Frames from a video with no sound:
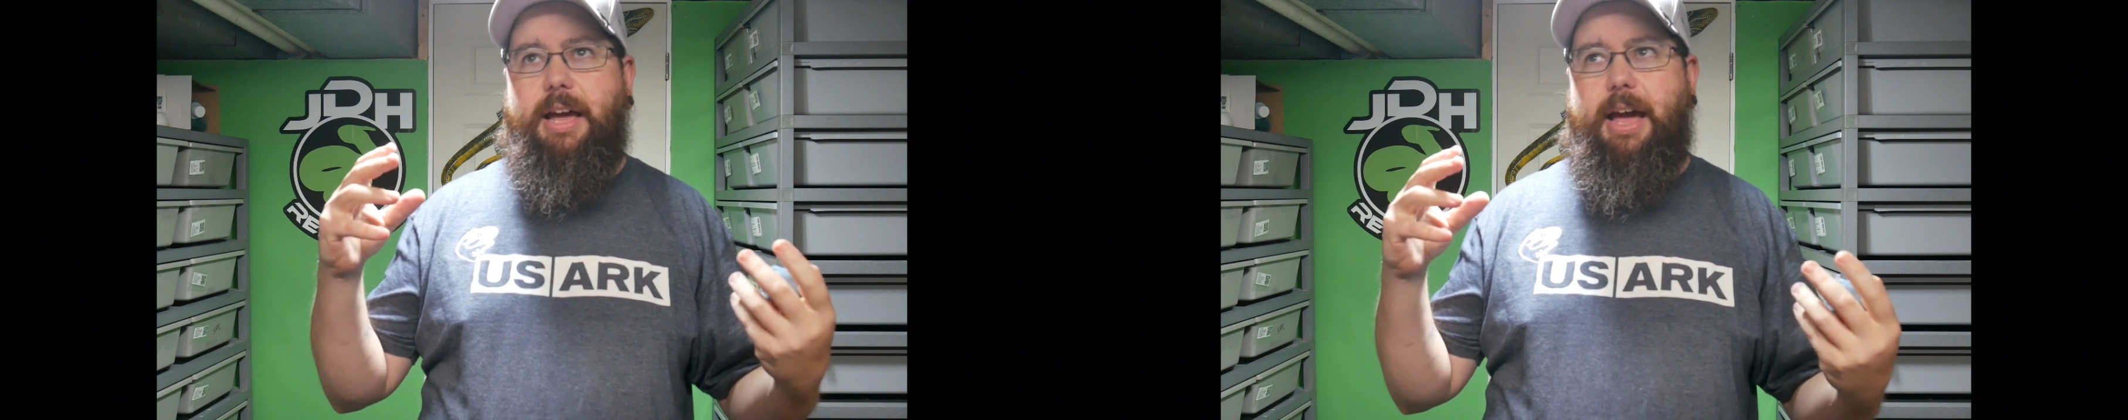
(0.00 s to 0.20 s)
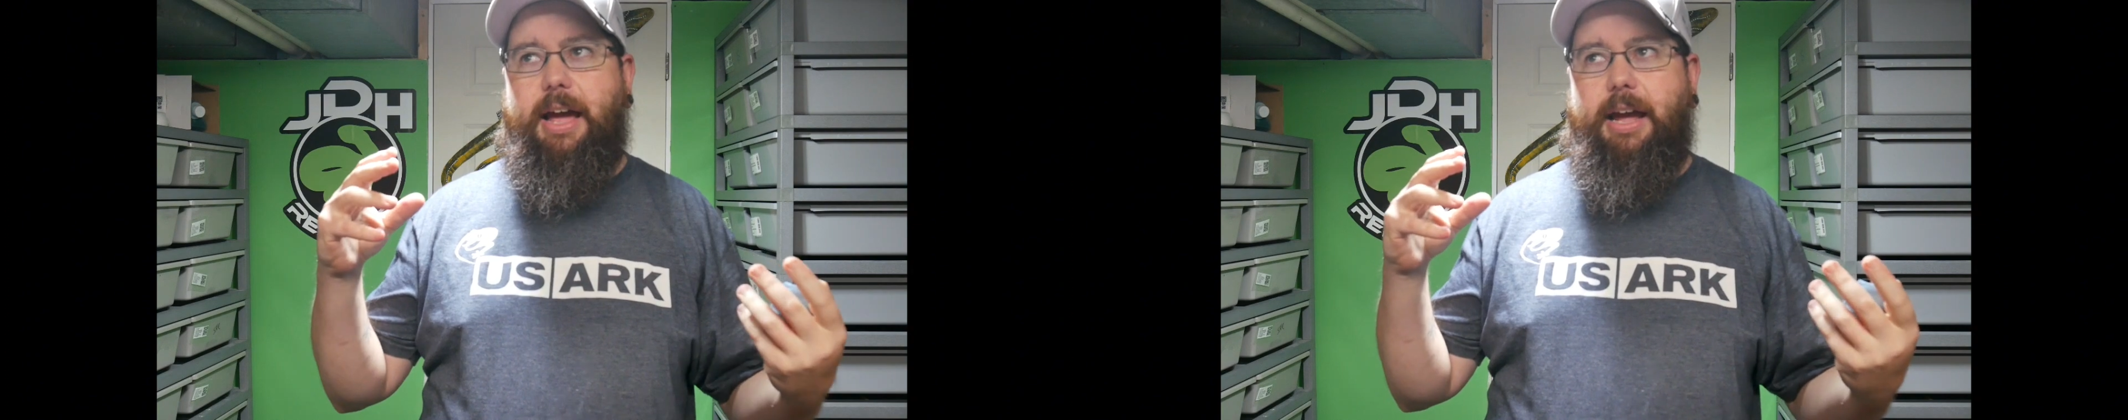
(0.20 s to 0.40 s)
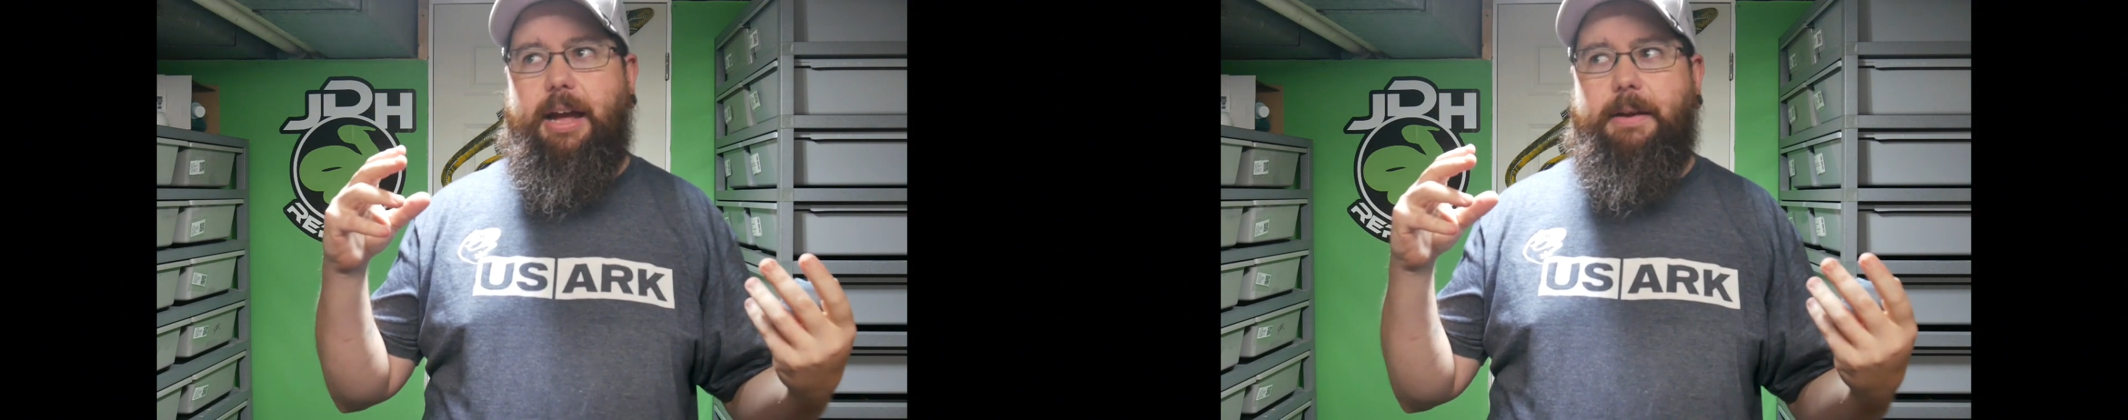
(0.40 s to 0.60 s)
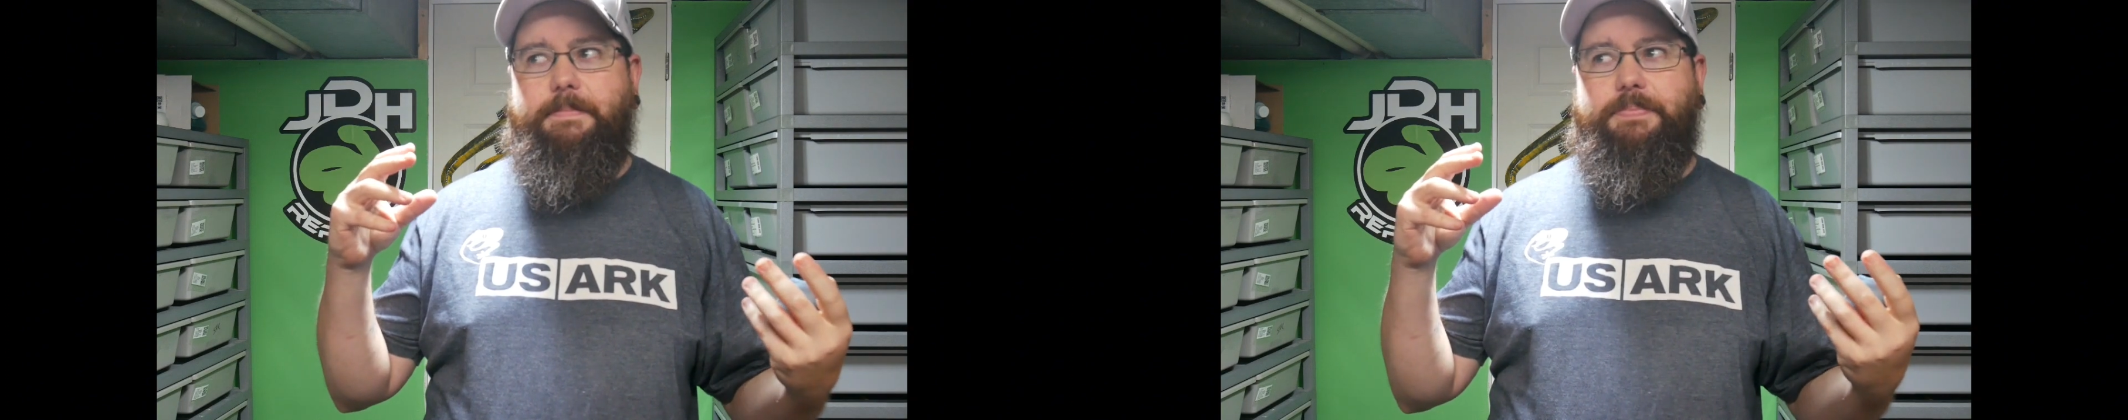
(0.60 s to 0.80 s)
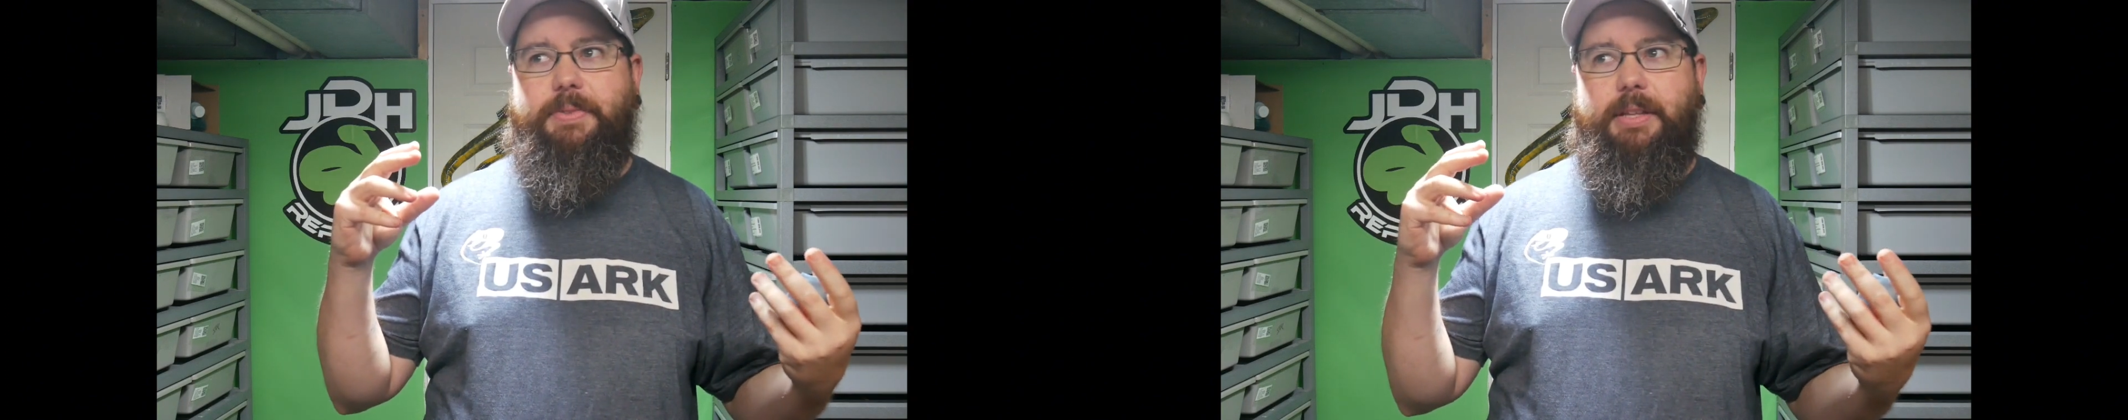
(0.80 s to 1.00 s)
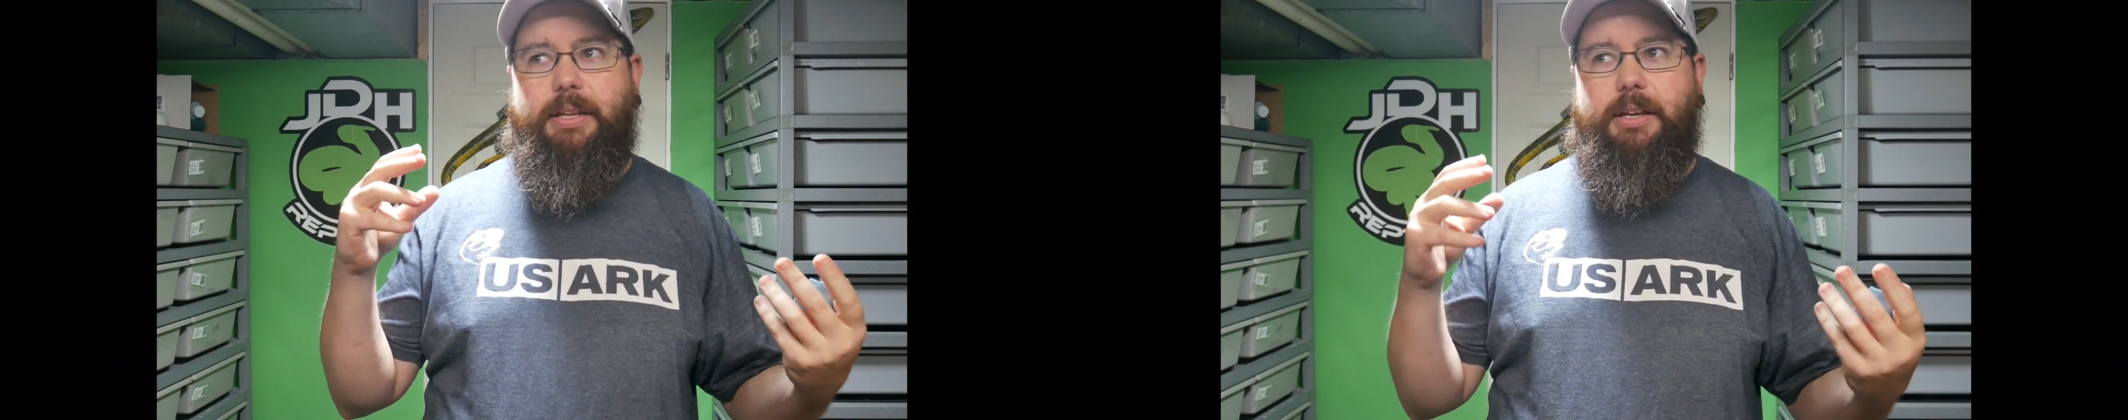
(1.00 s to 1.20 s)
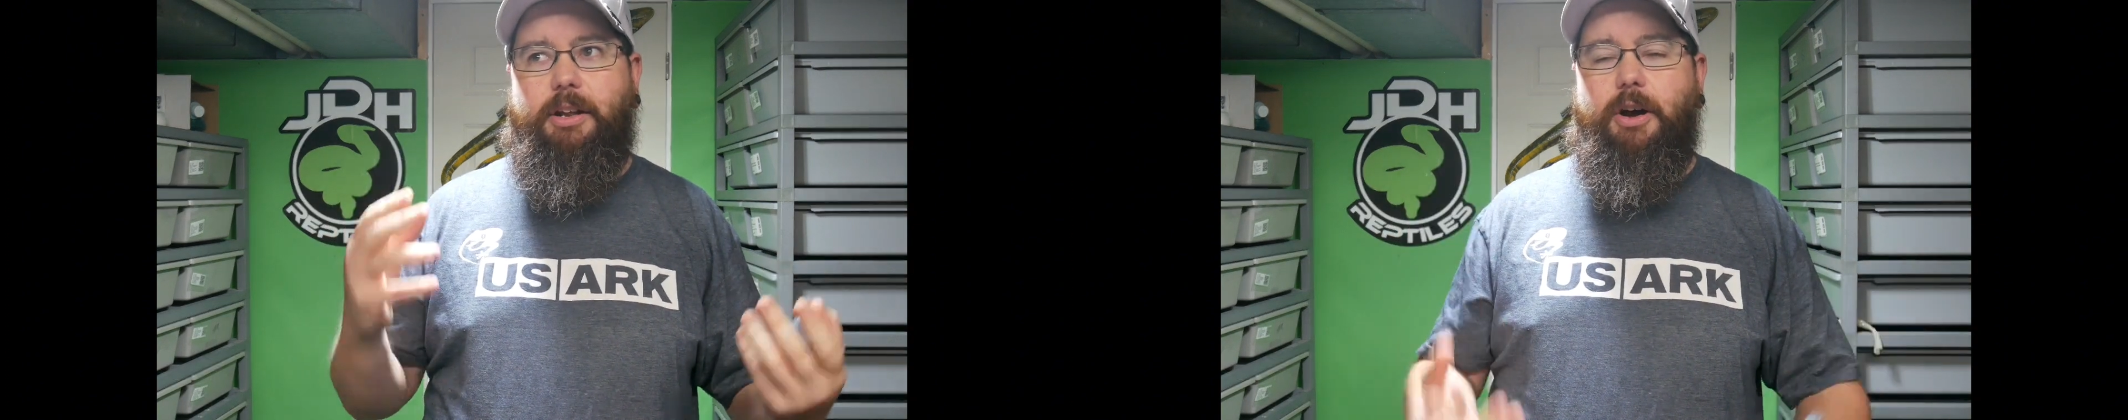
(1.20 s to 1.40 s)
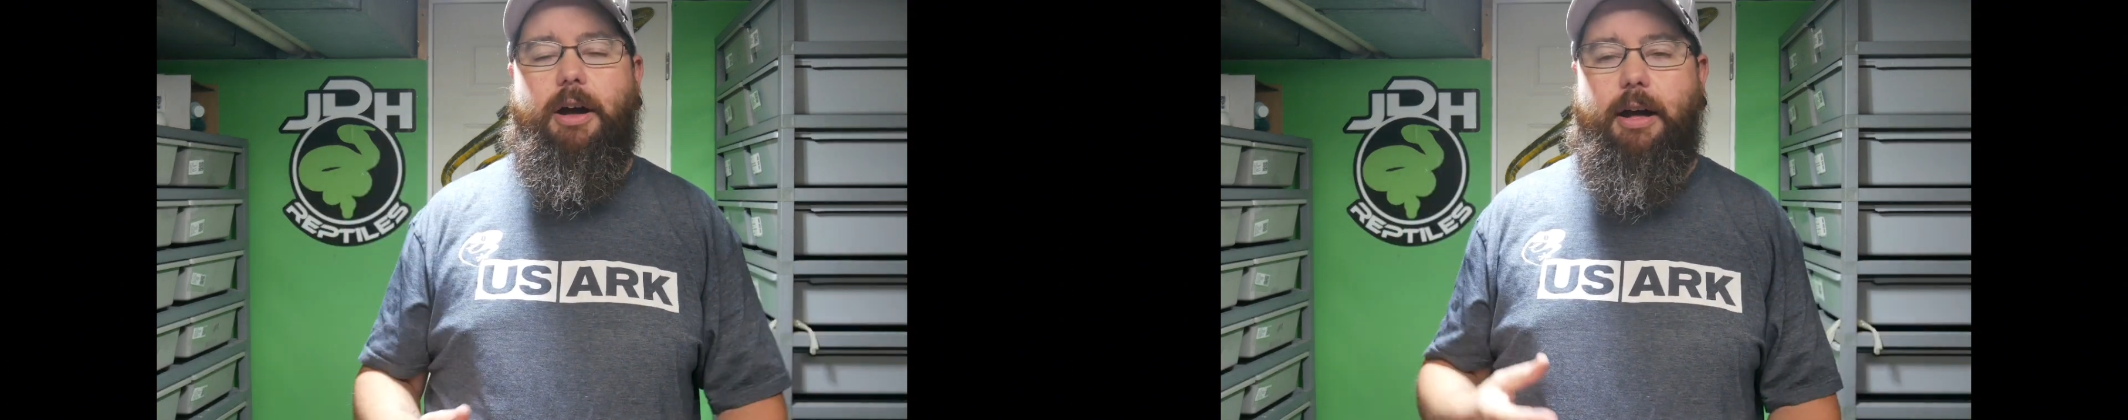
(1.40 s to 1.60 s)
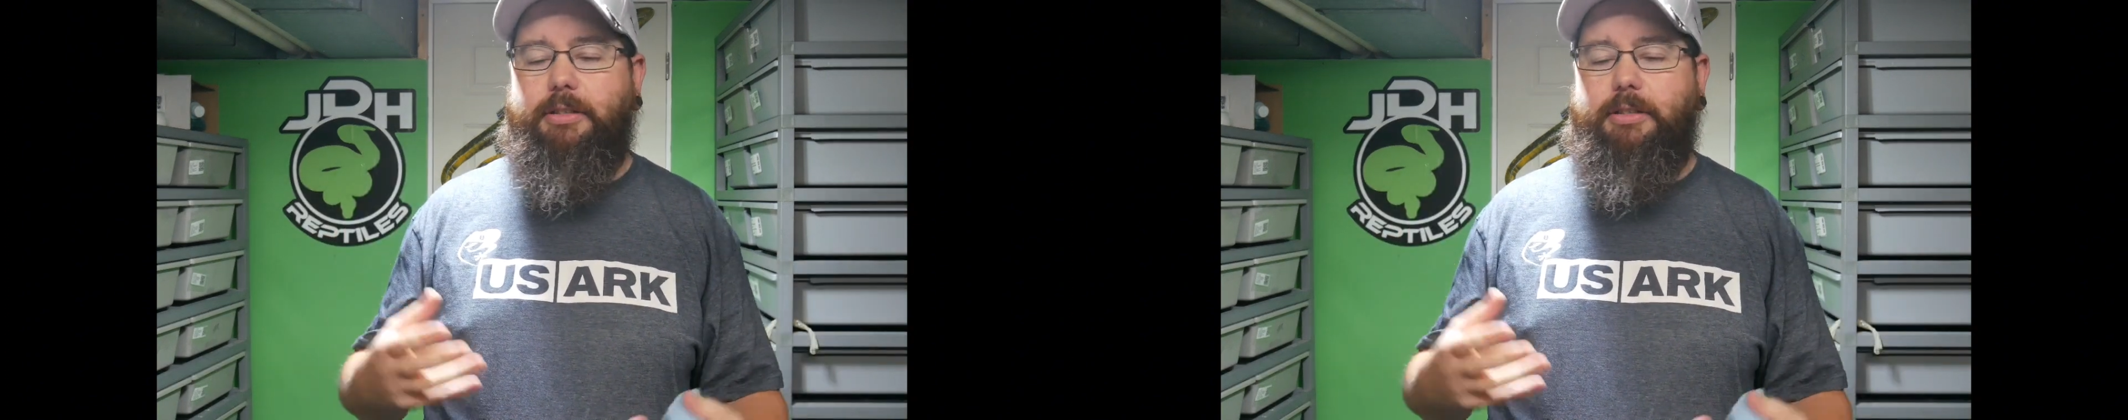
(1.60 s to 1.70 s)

And you know,